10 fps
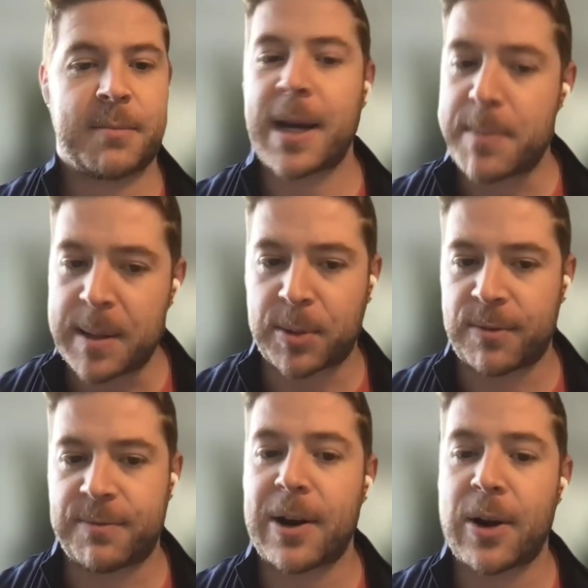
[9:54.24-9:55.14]
Many people
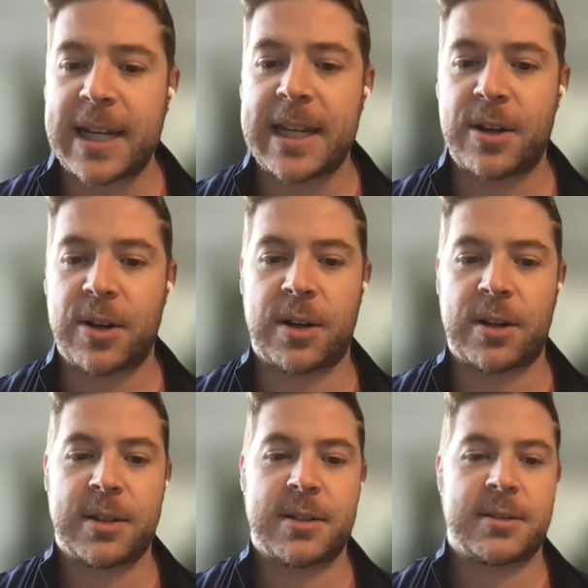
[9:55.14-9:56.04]
are very
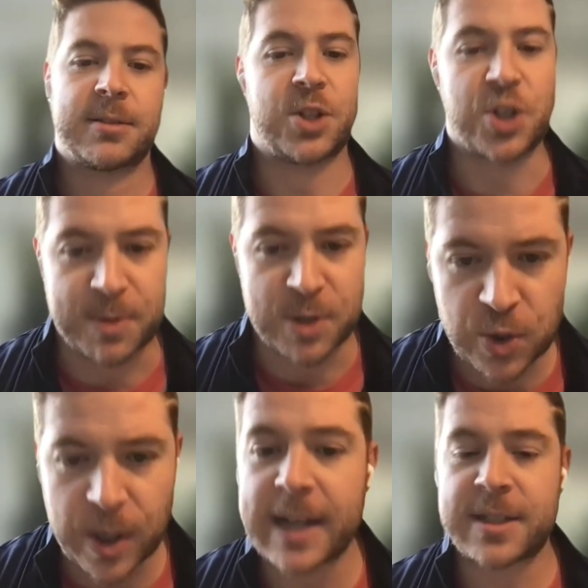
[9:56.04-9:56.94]
eager to jump
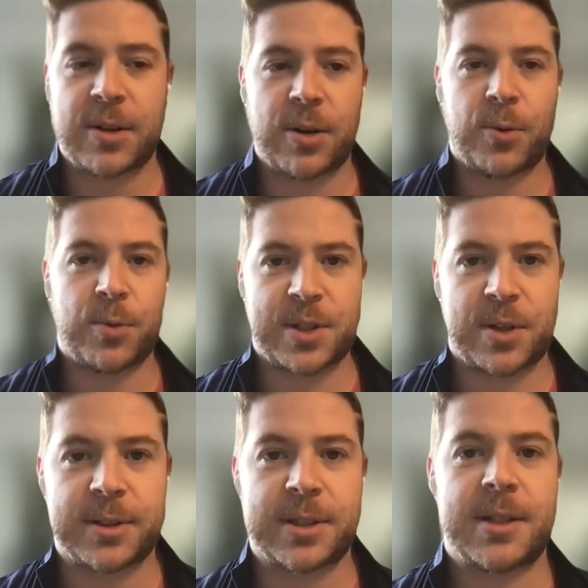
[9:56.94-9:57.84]
straight into their own
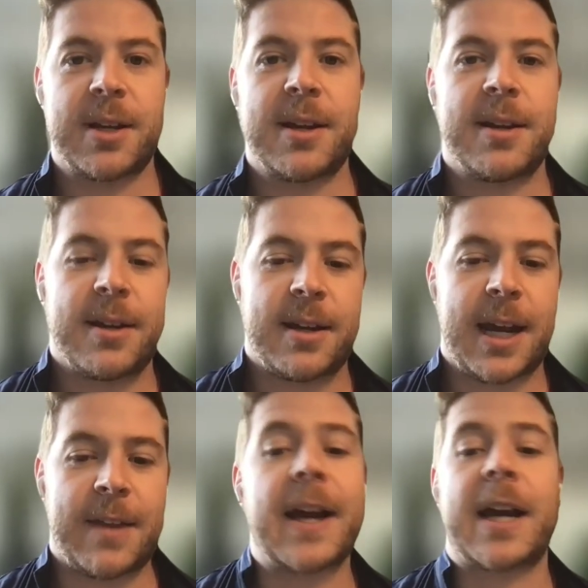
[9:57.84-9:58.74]
results,
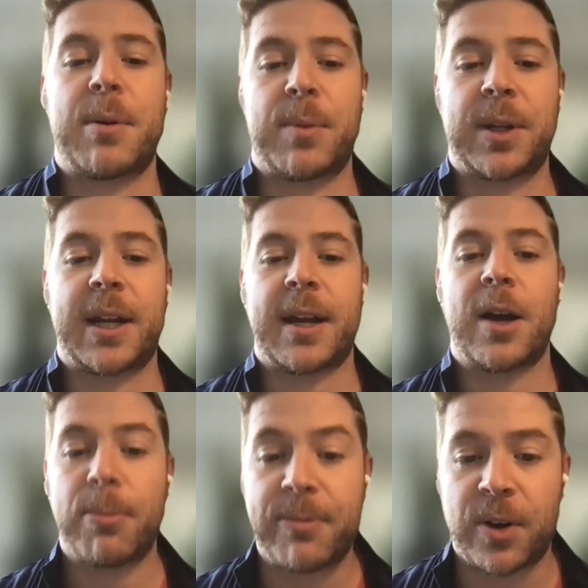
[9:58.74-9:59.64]
And that can be really
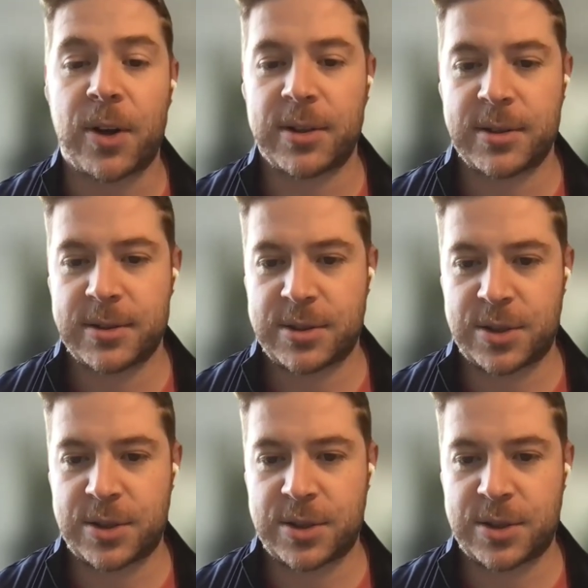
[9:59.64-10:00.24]
helpful